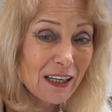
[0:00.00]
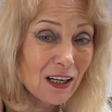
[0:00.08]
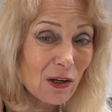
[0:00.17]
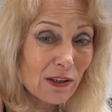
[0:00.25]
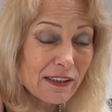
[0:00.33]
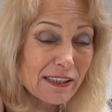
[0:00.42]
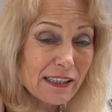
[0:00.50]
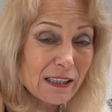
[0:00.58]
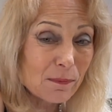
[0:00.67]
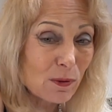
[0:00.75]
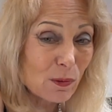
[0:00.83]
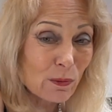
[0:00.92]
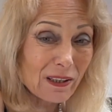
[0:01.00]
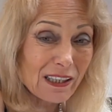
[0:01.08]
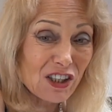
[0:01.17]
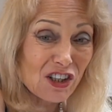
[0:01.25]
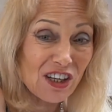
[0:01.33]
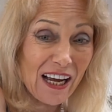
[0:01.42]
are deep or really
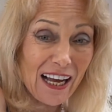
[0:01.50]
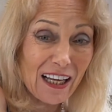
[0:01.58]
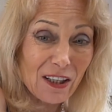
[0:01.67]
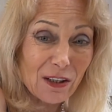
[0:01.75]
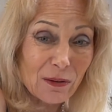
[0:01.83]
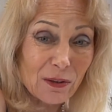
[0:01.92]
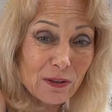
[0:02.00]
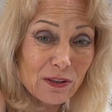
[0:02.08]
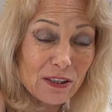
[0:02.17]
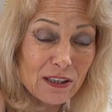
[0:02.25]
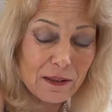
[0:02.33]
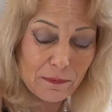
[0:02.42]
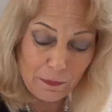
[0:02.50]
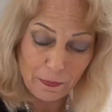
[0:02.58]
shallow, you see.